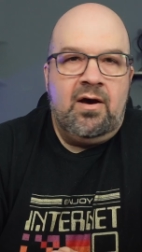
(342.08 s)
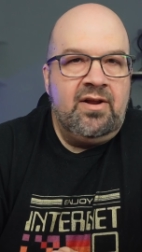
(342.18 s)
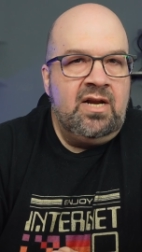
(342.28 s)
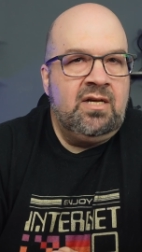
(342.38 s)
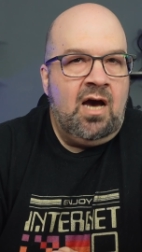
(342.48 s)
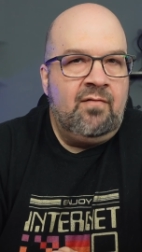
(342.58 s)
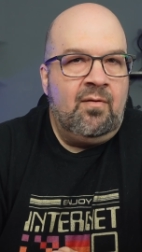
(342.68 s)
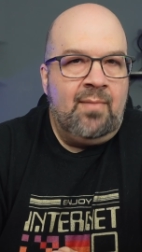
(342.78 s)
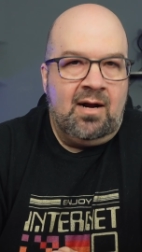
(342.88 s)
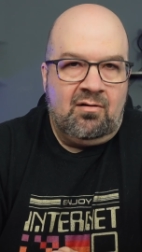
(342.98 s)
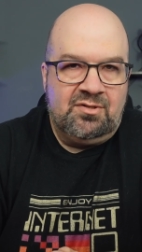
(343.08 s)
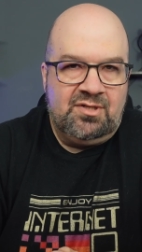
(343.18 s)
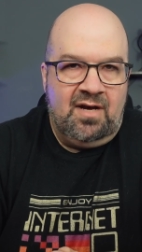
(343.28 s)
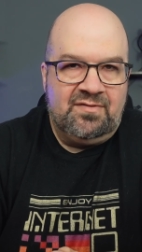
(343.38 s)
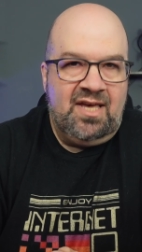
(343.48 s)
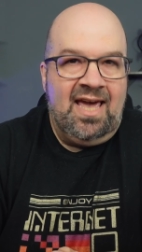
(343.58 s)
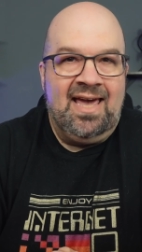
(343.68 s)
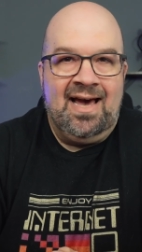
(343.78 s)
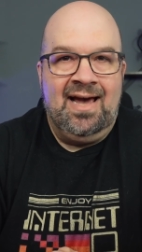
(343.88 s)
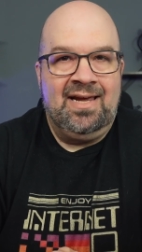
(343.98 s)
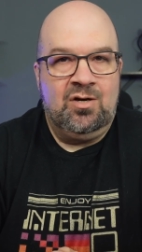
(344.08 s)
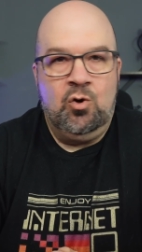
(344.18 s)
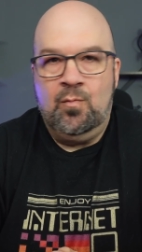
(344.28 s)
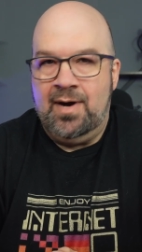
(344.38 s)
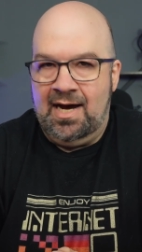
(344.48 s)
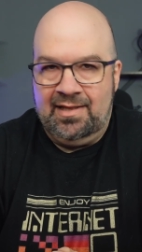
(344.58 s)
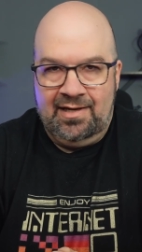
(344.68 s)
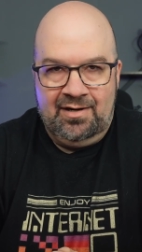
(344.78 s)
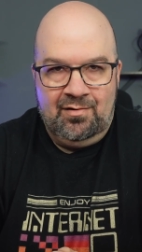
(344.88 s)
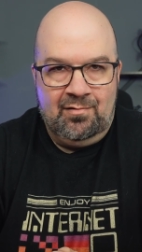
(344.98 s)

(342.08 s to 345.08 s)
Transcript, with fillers: Now, I didn't cover Microsoft's A I Copilot